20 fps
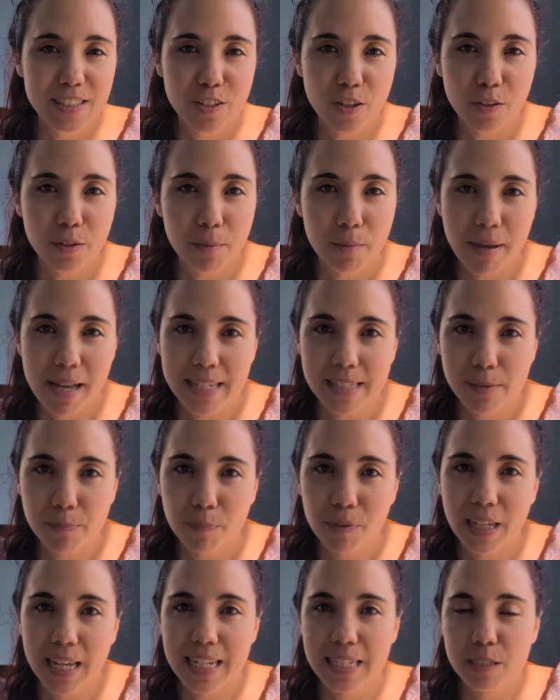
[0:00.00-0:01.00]
not the best
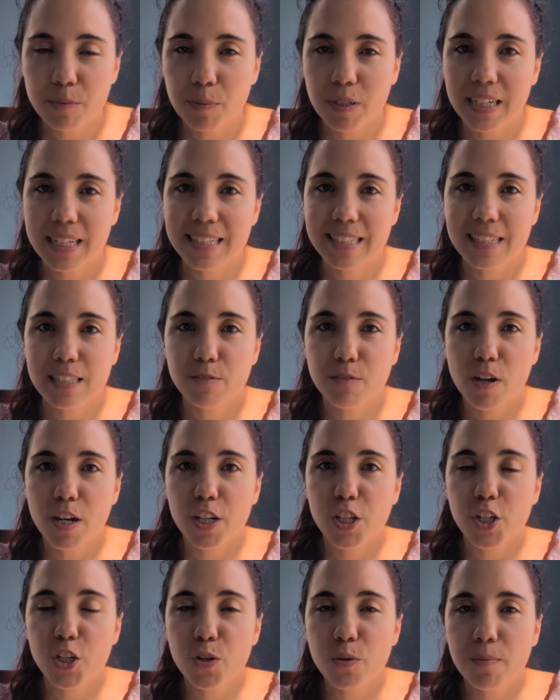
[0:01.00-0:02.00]
place because it's very
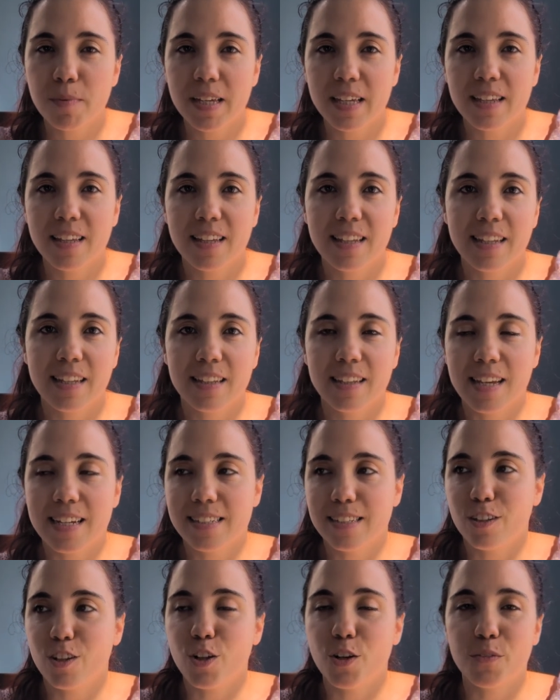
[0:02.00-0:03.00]
humid and then there's
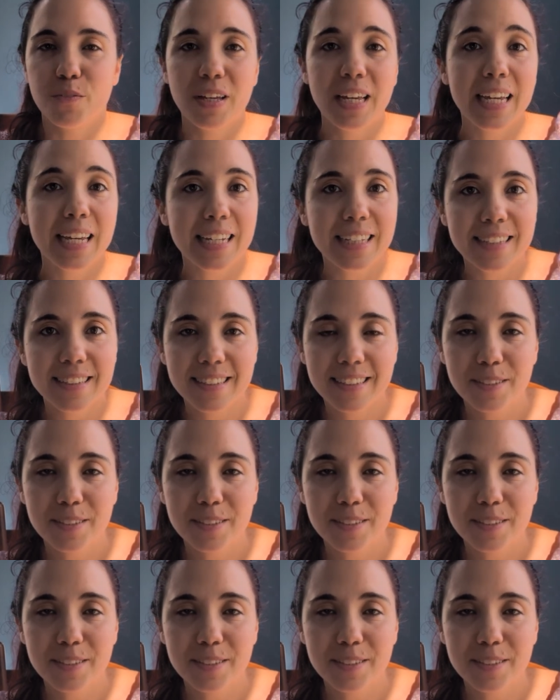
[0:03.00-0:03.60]
a lot of heat.